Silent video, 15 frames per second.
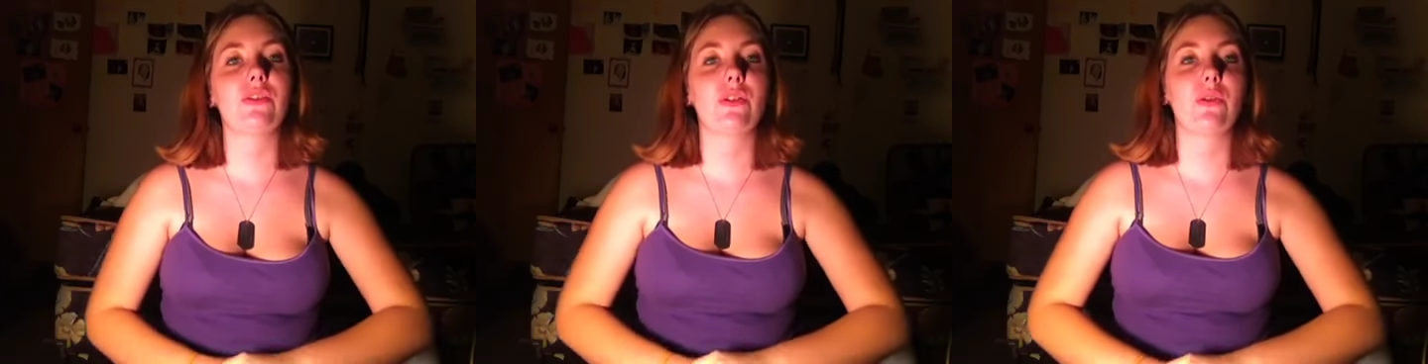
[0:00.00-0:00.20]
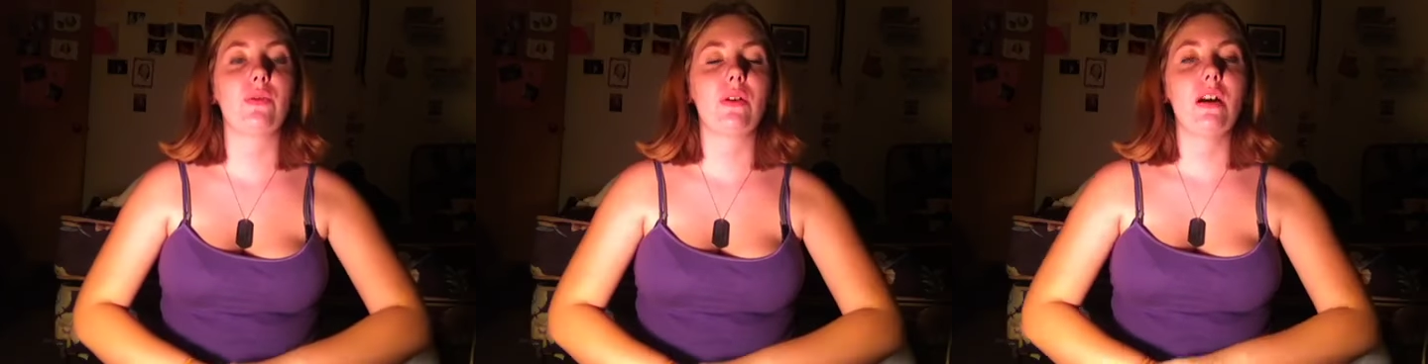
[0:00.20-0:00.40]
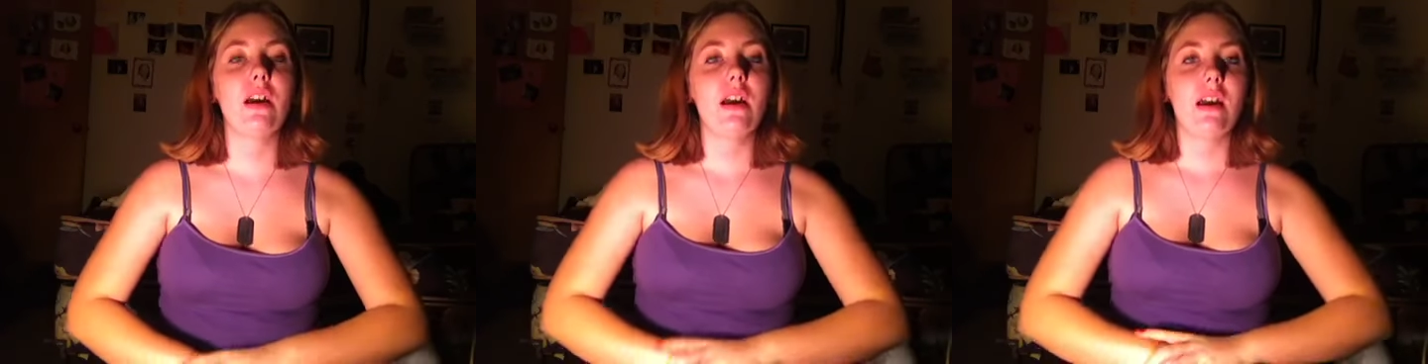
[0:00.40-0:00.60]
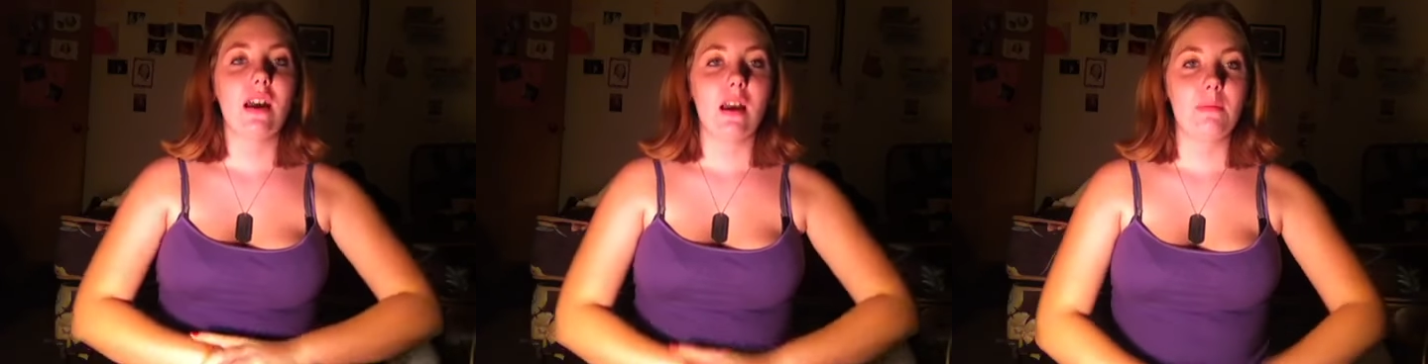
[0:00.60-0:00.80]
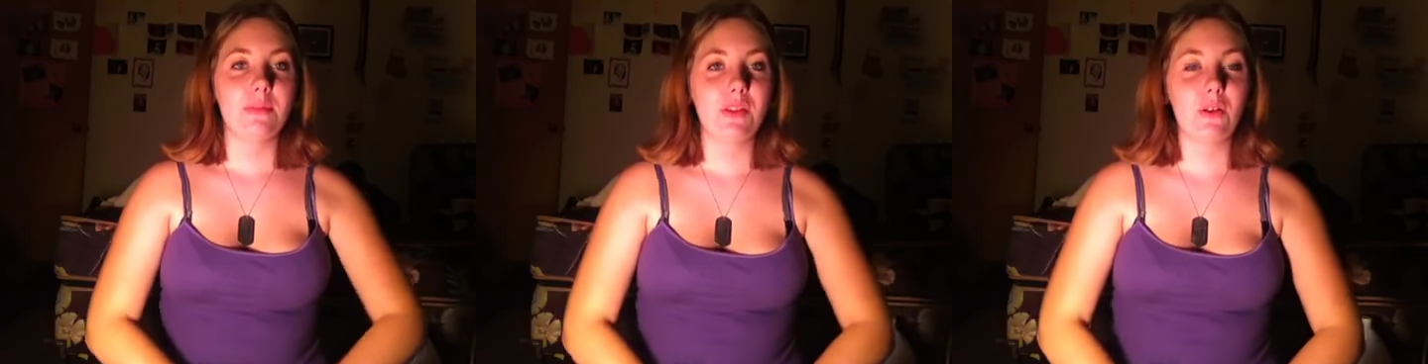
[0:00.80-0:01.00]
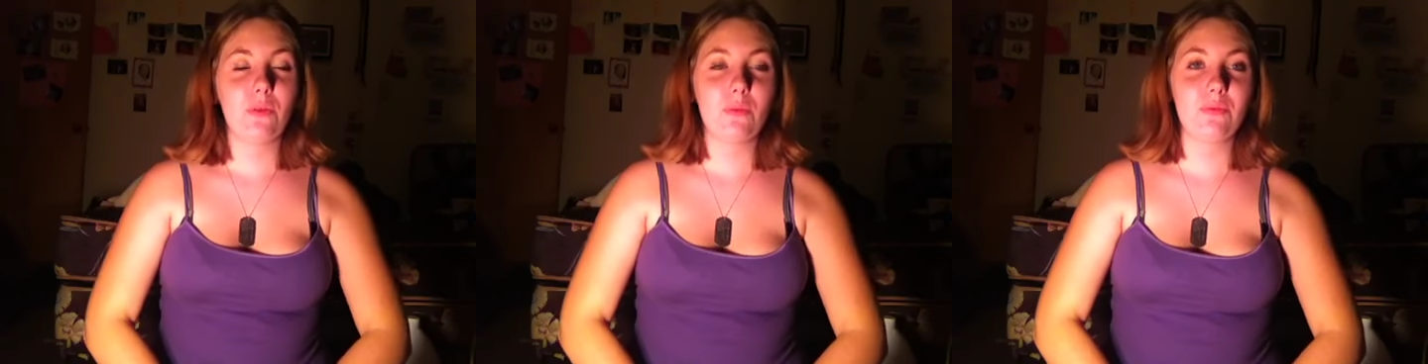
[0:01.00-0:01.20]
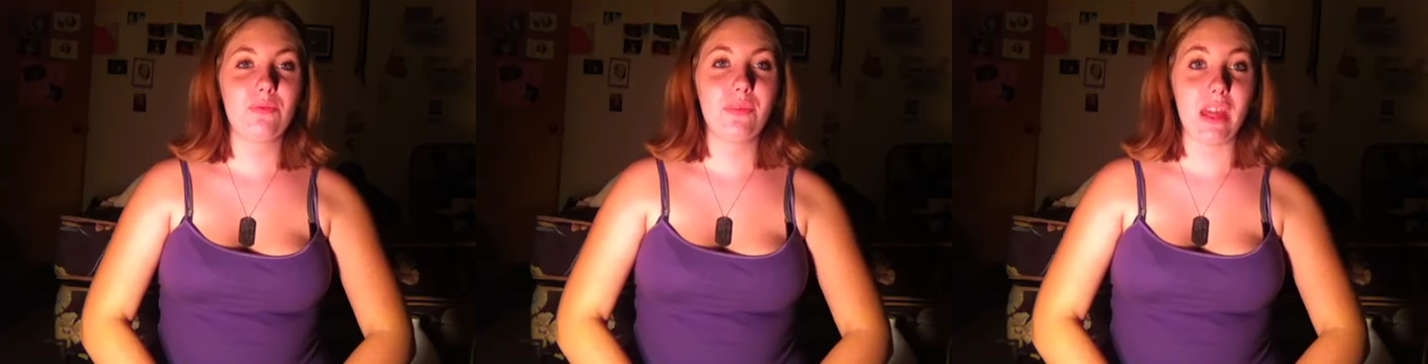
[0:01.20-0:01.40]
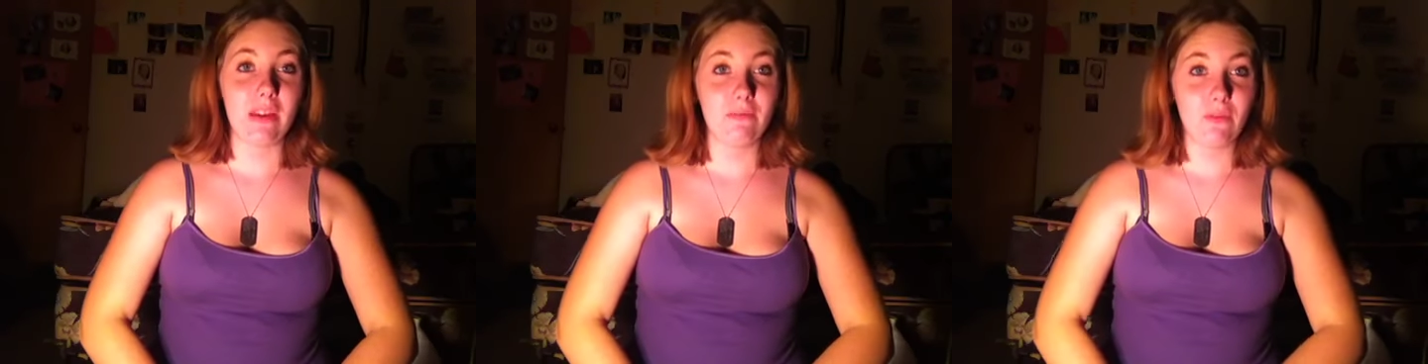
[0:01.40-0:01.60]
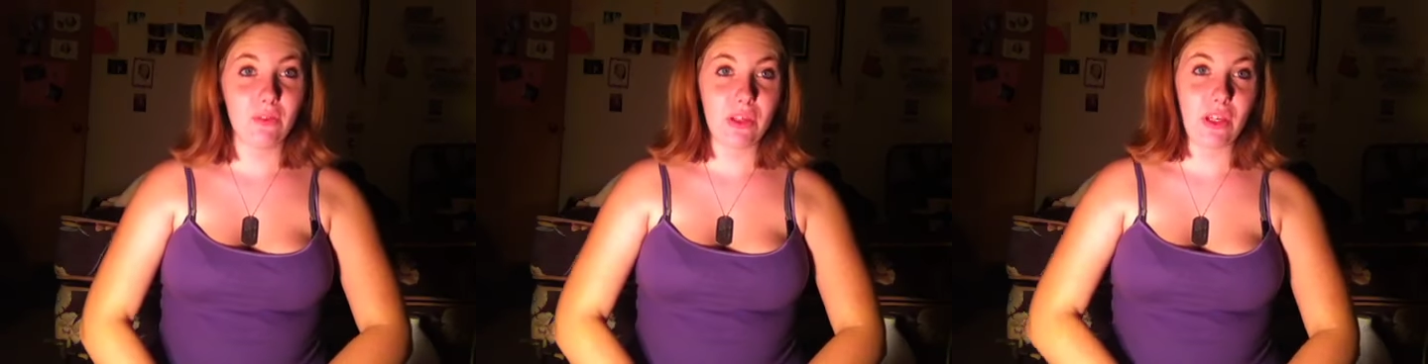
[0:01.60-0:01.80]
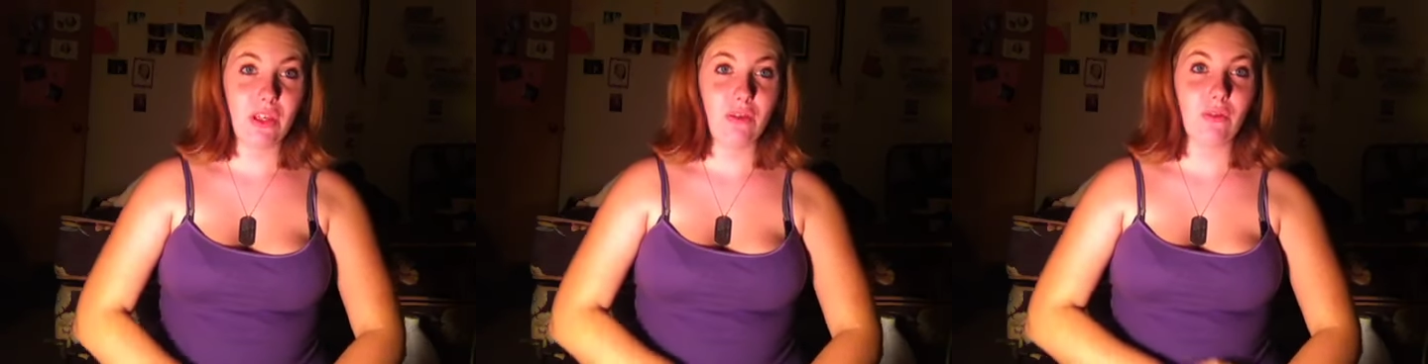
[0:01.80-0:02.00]
So I'm so
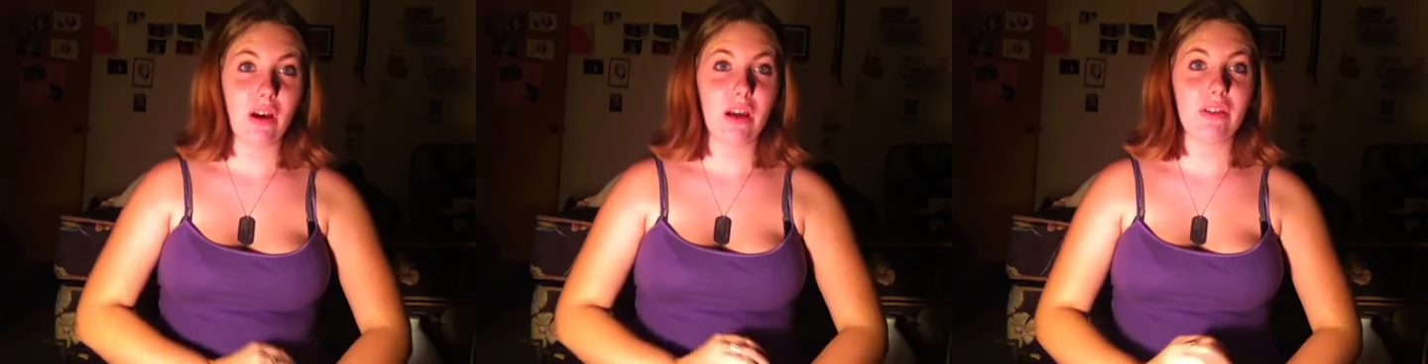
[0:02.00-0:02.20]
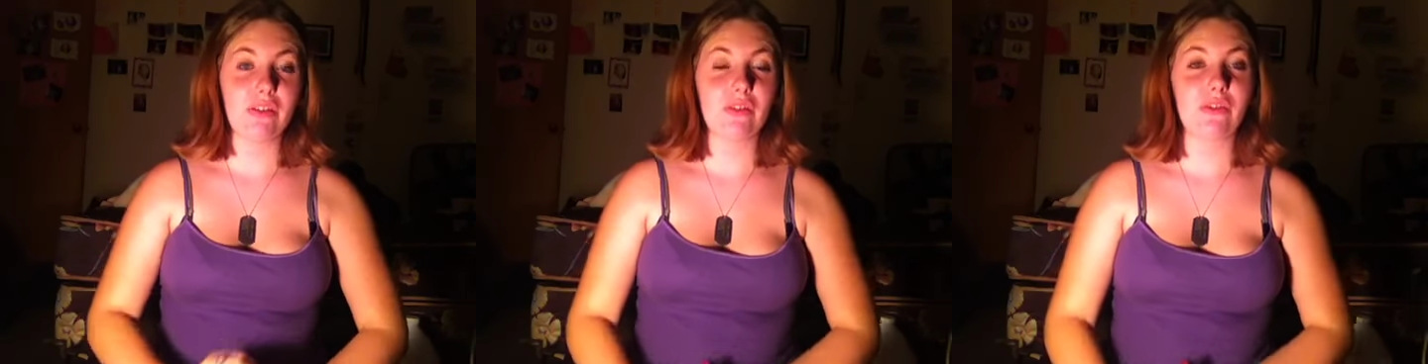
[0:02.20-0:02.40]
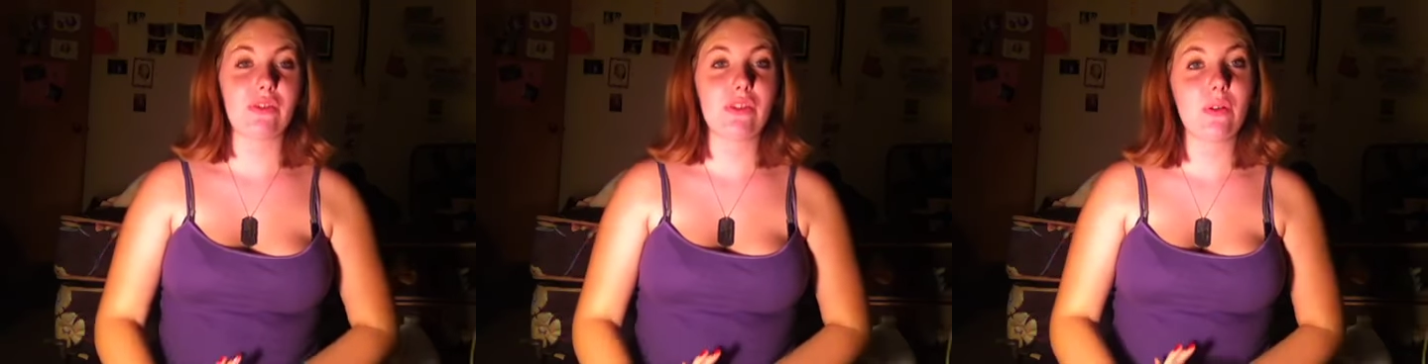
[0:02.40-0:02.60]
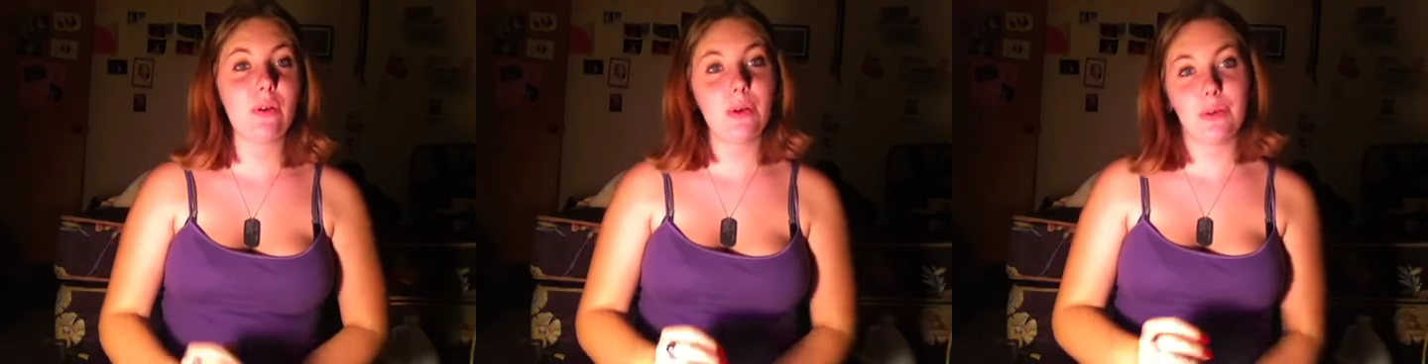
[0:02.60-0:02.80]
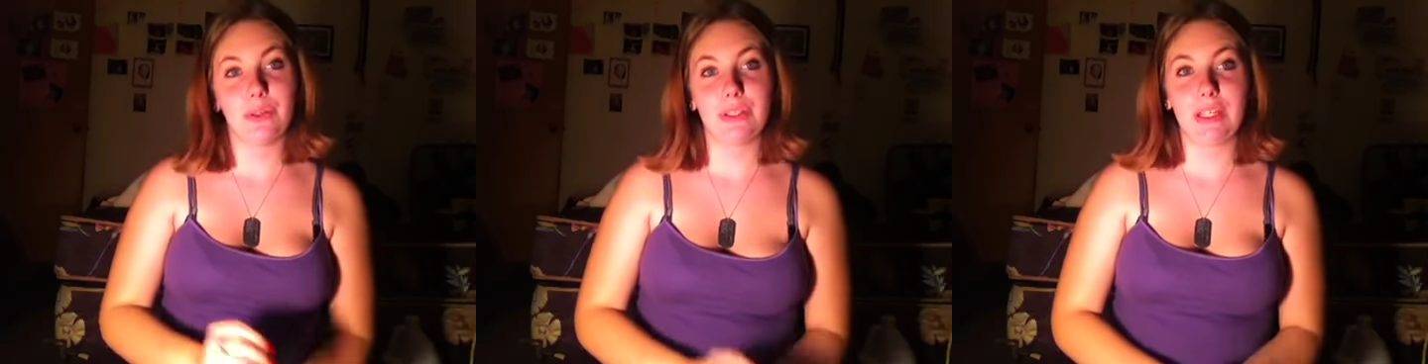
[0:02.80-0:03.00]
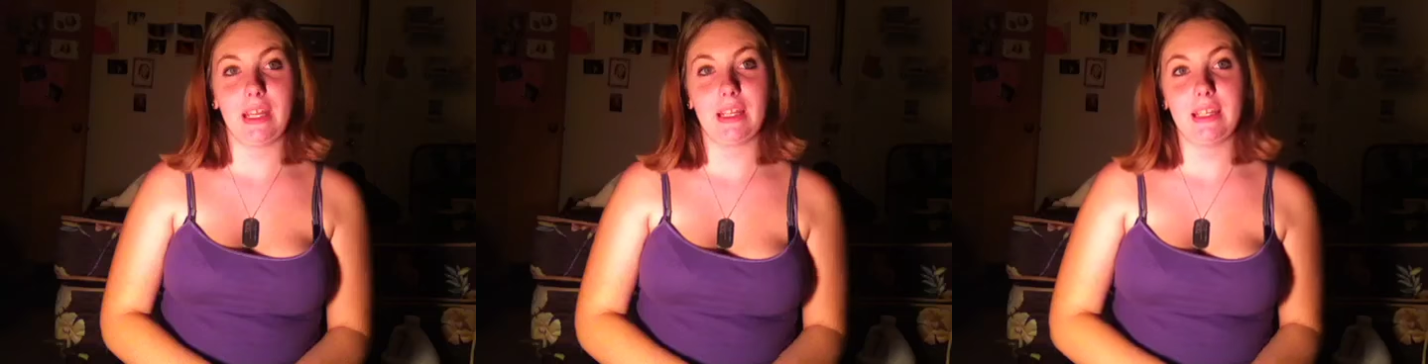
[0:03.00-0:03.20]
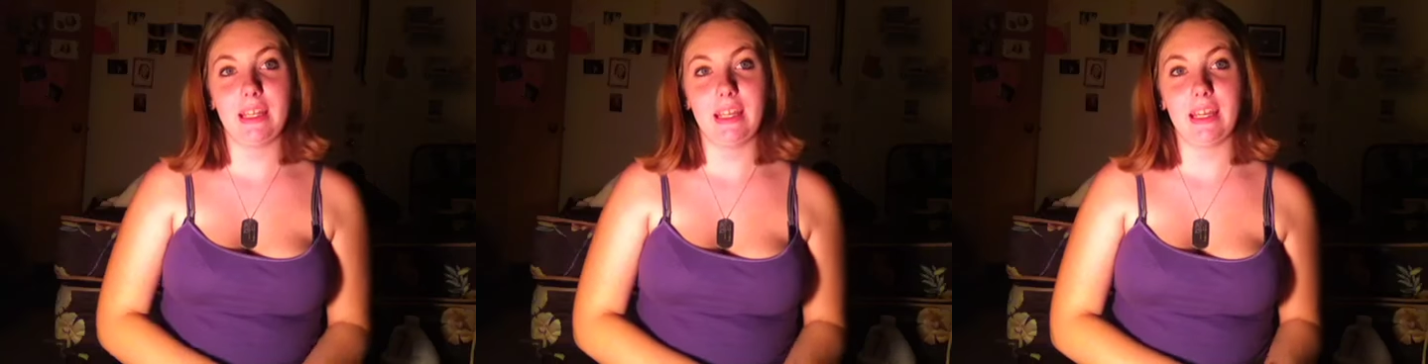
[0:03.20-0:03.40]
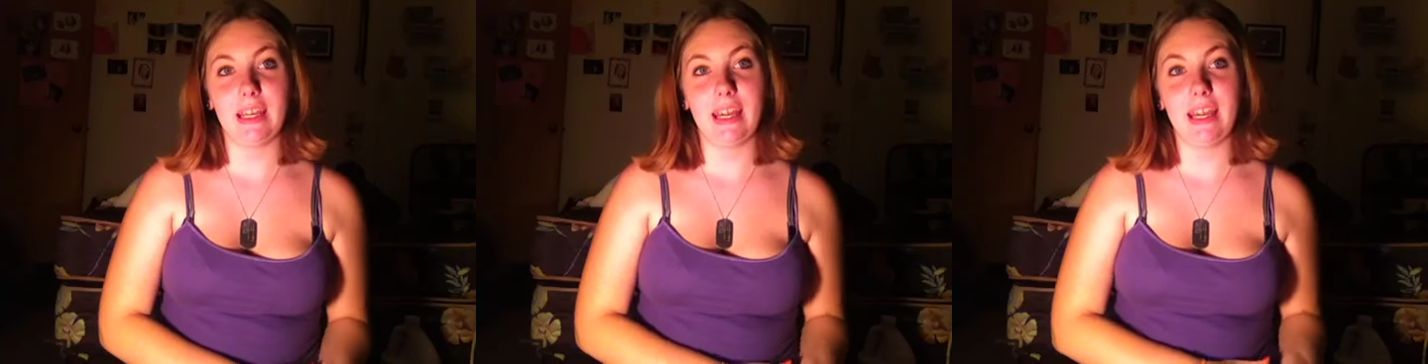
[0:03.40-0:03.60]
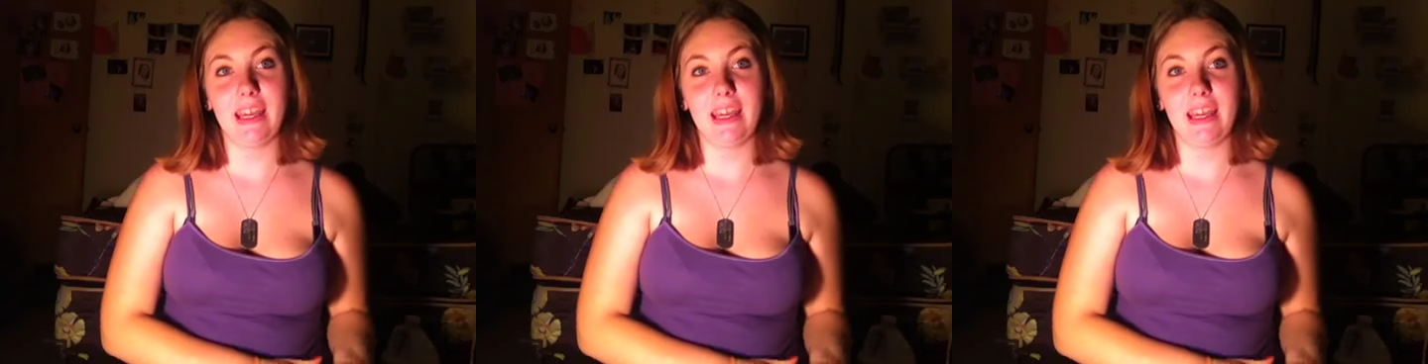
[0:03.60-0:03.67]
thankful that you guys are so understanding.